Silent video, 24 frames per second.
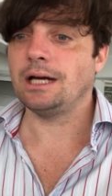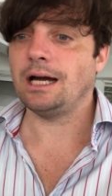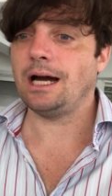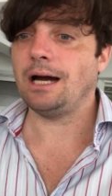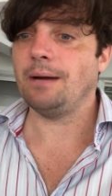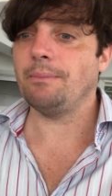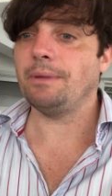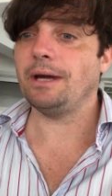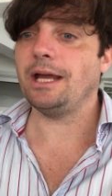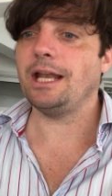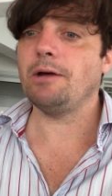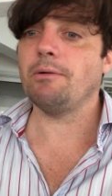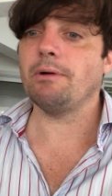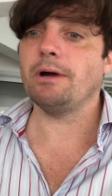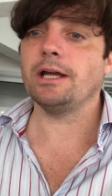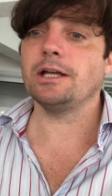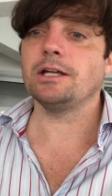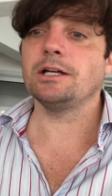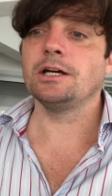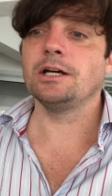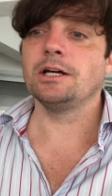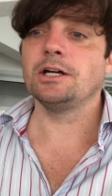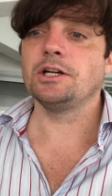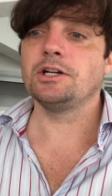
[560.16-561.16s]
Um, anyway,
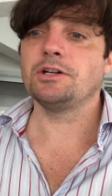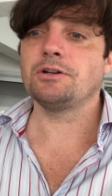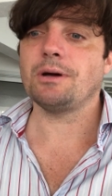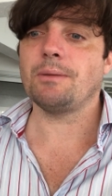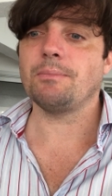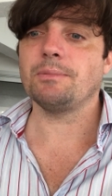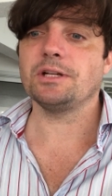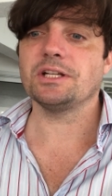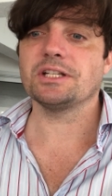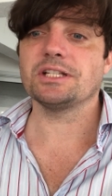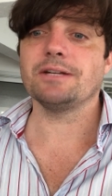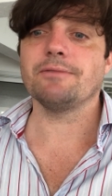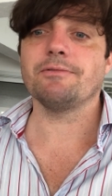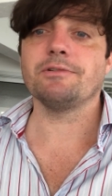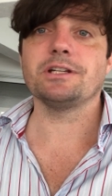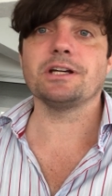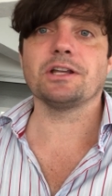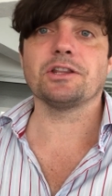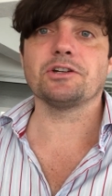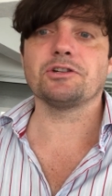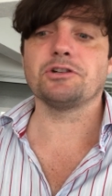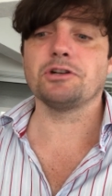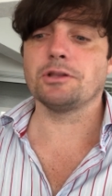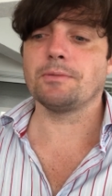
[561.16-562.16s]
Trump, he doesn't even
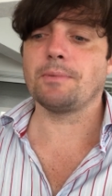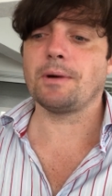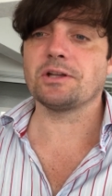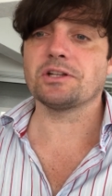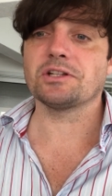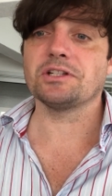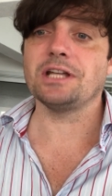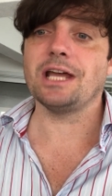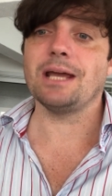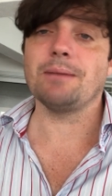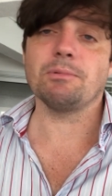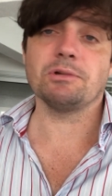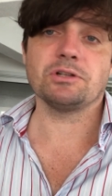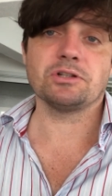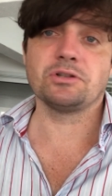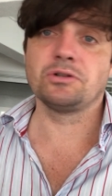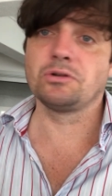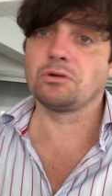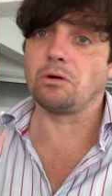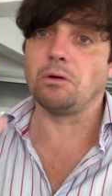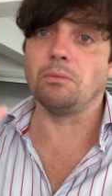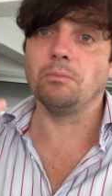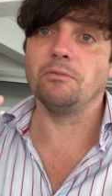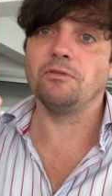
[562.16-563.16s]
tell the truth about his name. It's
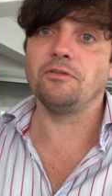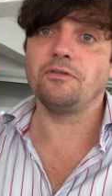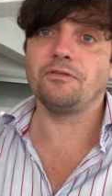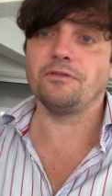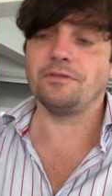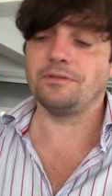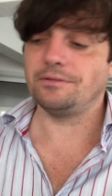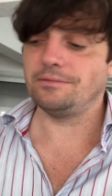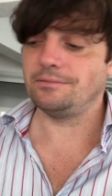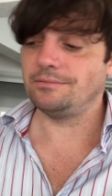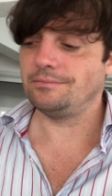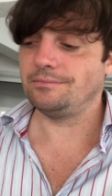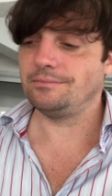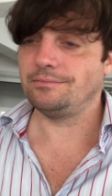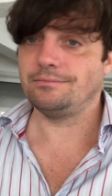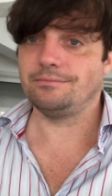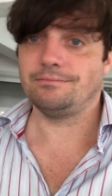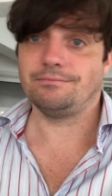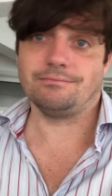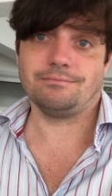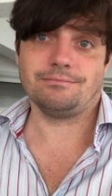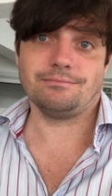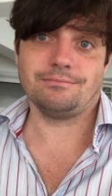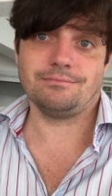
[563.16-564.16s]
Trumpf.
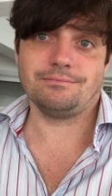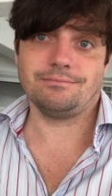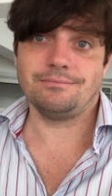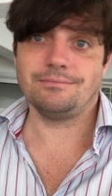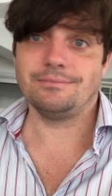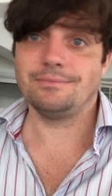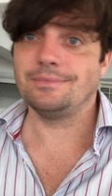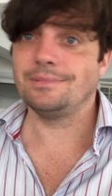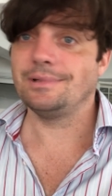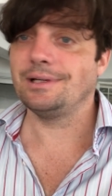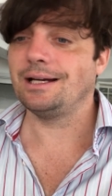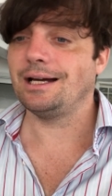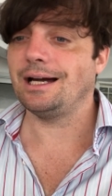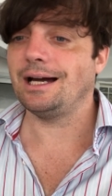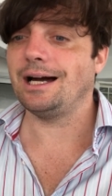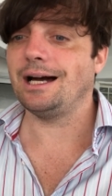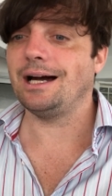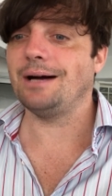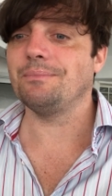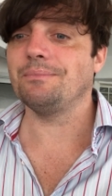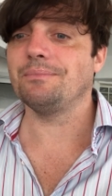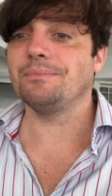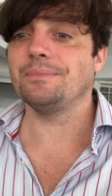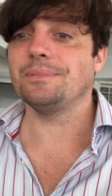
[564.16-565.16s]

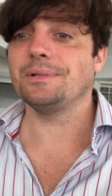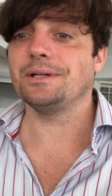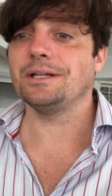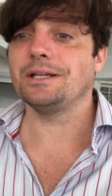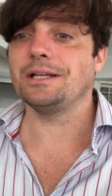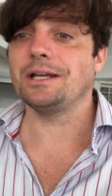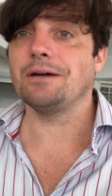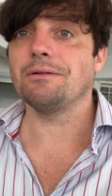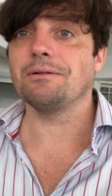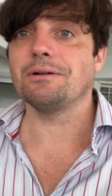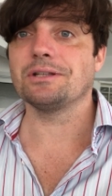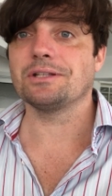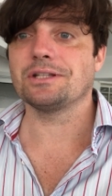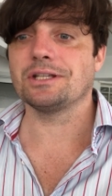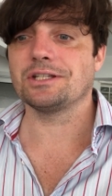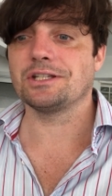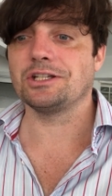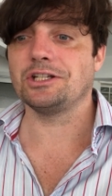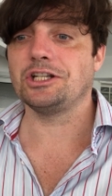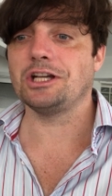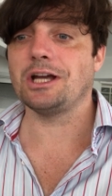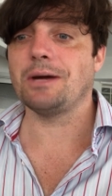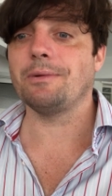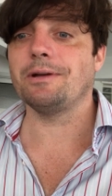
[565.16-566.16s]
Um, you know, it's,
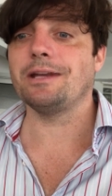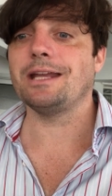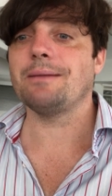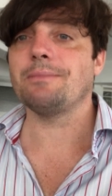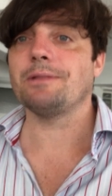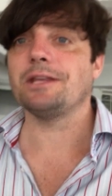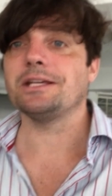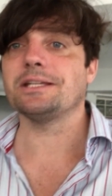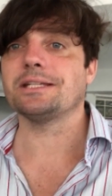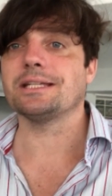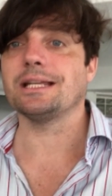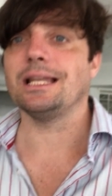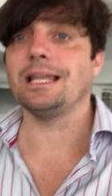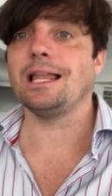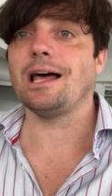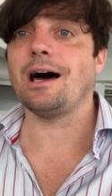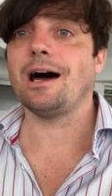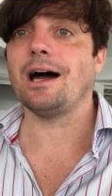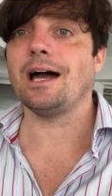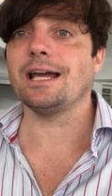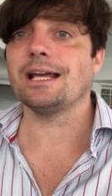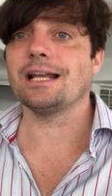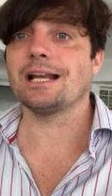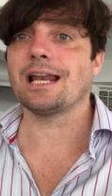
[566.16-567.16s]
it's, a German name. They used to
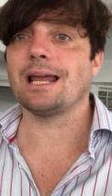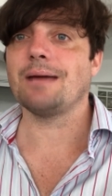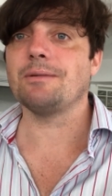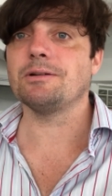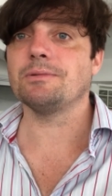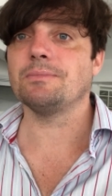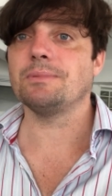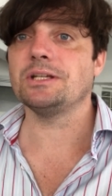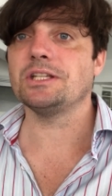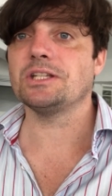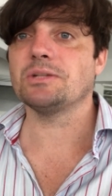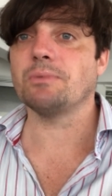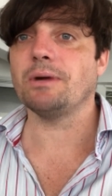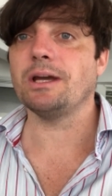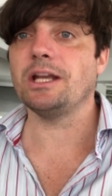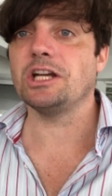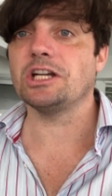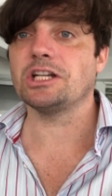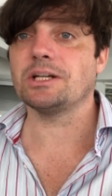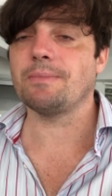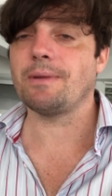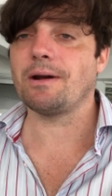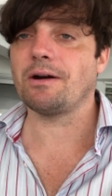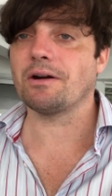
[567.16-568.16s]
lie and claim to be
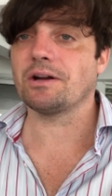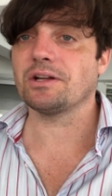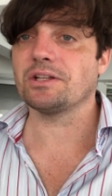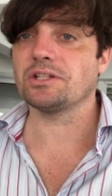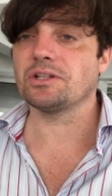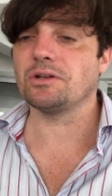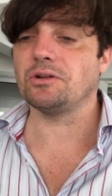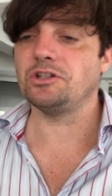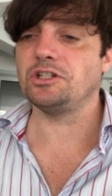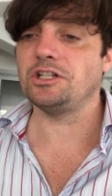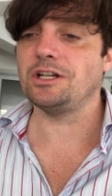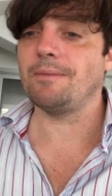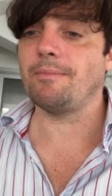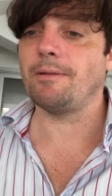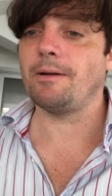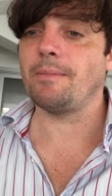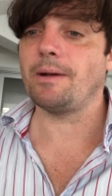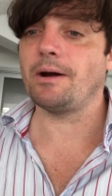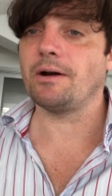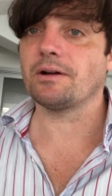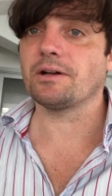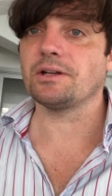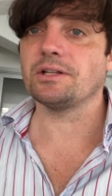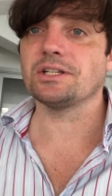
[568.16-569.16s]
Swedish Americans, not German
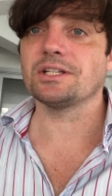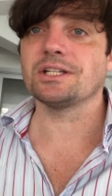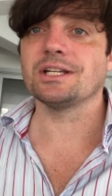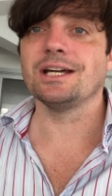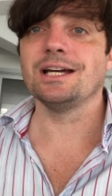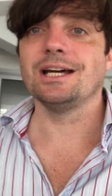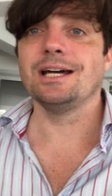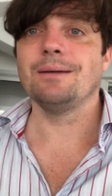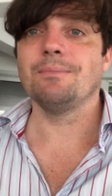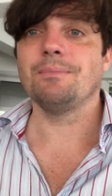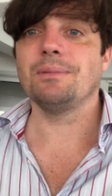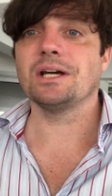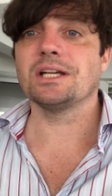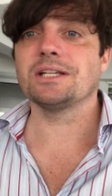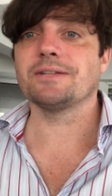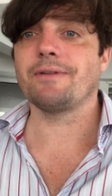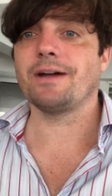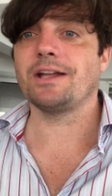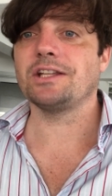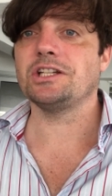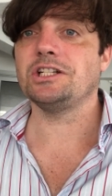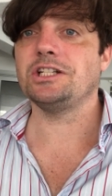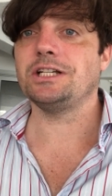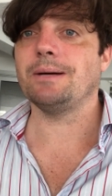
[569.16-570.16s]
Americans, because of
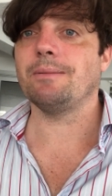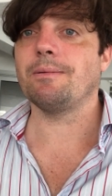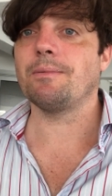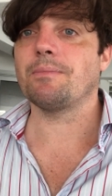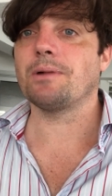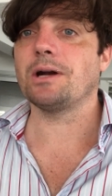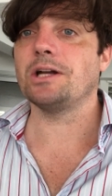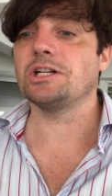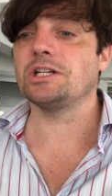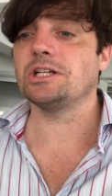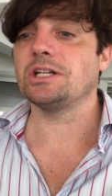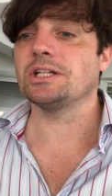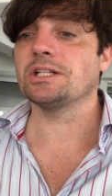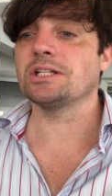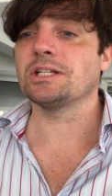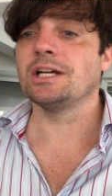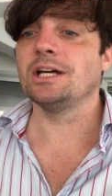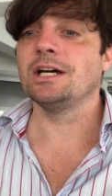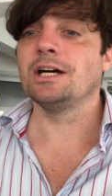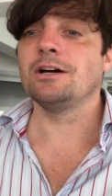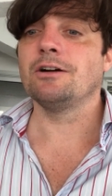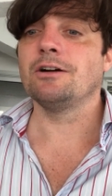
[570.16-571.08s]
anti-German prejudice.